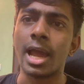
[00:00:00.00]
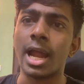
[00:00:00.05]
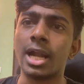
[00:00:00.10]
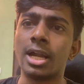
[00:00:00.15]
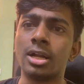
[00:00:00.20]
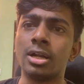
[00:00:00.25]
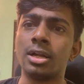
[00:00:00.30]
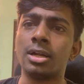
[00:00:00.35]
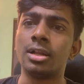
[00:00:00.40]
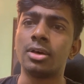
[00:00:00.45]

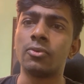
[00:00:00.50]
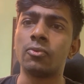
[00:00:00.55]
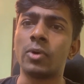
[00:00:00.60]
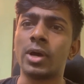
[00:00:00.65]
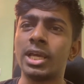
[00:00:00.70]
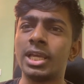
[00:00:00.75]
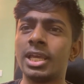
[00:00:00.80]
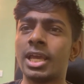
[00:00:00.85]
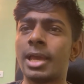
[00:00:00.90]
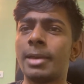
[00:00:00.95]
And
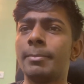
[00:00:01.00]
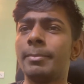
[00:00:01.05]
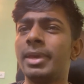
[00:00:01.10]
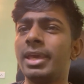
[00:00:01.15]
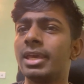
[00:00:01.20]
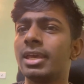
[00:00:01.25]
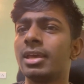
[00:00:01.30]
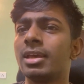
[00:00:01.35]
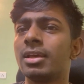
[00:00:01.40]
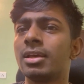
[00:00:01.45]
why I'm
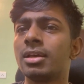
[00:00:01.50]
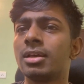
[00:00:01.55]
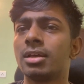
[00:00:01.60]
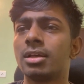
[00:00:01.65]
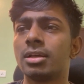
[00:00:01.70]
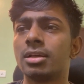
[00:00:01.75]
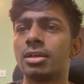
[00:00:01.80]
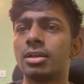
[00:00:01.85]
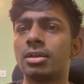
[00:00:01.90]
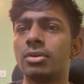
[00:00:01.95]

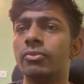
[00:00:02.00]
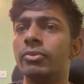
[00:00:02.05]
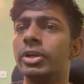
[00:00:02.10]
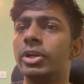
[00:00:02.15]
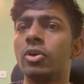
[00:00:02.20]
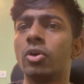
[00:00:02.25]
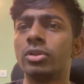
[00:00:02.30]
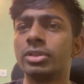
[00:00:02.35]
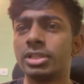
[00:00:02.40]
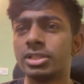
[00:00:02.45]
making
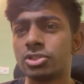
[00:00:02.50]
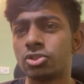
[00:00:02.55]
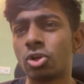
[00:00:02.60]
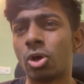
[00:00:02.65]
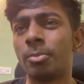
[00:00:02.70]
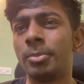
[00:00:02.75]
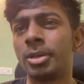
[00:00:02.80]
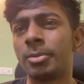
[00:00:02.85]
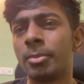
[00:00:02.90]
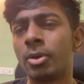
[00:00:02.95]
video on this
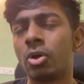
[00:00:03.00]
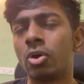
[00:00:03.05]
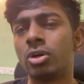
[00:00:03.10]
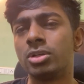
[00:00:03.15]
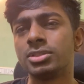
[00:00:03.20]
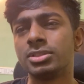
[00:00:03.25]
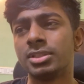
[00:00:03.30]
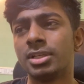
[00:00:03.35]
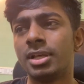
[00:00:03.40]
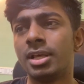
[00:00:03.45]
topic,
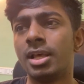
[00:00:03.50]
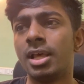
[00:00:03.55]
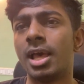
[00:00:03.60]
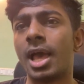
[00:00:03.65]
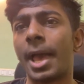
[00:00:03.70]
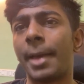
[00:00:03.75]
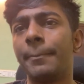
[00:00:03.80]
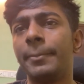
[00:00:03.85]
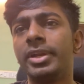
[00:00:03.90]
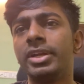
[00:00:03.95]
because
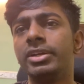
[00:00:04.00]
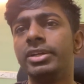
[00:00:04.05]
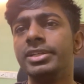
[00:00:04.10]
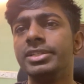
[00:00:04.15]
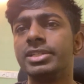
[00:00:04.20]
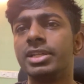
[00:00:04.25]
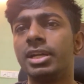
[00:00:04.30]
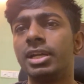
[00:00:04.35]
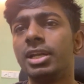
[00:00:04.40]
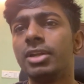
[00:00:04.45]
I've been
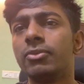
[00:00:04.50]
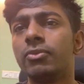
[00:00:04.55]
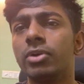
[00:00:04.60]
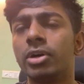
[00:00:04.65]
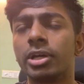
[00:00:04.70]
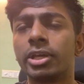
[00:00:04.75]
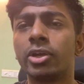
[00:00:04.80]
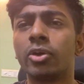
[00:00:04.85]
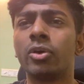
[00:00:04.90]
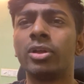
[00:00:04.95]
recently
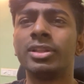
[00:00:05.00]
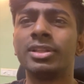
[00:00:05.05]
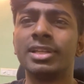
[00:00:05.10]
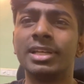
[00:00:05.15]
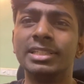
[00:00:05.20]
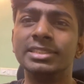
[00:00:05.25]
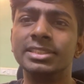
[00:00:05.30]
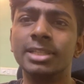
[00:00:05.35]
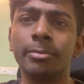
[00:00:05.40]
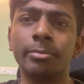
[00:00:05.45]
working
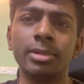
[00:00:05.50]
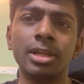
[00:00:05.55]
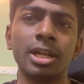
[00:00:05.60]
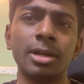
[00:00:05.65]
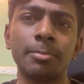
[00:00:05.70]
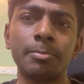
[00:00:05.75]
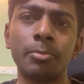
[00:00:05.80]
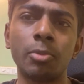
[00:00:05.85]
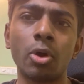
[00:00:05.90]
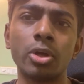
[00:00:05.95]
on a
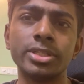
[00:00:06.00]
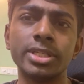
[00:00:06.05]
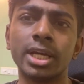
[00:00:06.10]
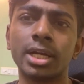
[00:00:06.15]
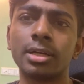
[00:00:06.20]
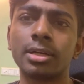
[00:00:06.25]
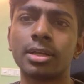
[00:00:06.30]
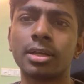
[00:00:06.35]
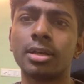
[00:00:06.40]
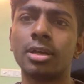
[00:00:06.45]
similar
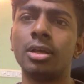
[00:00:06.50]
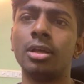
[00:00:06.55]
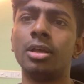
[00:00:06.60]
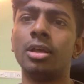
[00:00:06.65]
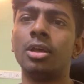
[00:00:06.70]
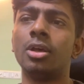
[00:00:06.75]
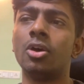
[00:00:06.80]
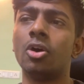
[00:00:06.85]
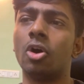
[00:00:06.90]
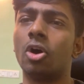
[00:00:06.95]
project
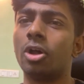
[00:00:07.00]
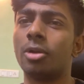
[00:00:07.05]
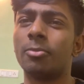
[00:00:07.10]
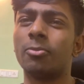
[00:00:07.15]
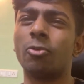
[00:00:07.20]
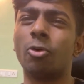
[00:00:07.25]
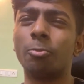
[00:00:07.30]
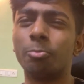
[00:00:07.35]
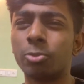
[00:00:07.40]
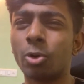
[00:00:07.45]
or
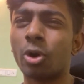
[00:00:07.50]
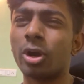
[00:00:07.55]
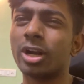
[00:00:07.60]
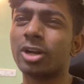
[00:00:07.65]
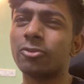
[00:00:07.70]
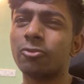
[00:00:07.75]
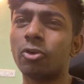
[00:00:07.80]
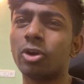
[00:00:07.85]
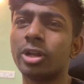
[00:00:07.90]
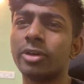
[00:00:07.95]
work
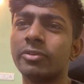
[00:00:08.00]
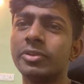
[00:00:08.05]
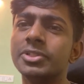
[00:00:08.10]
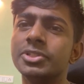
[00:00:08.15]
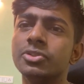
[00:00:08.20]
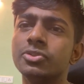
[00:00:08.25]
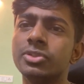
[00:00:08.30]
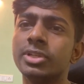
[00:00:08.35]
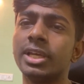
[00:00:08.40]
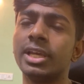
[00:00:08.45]
product,
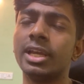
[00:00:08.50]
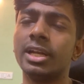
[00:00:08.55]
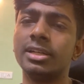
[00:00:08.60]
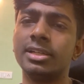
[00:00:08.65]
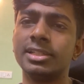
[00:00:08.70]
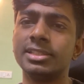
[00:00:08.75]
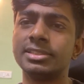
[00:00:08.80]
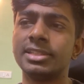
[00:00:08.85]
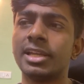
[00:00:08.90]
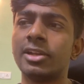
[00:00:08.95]
whatever you say.
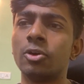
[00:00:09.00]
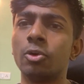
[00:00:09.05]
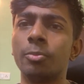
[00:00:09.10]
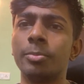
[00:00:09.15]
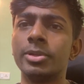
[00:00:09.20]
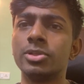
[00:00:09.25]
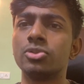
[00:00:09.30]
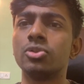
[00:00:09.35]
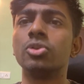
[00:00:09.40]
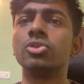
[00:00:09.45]
It is an
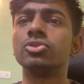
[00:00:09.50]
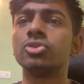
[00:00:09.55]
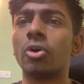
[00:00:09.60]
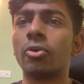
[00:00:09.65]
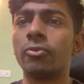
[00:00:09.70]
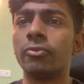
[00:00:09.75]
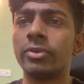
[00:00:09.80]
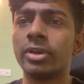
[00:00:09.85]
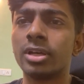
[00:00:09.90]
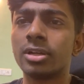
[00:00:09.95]
open source
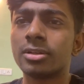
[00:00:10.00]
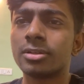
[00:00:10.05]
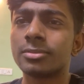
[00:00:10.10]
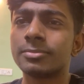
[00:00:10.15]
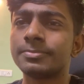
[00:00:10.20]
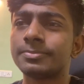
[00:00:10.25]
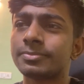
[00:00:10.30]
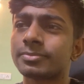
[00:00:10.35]
software.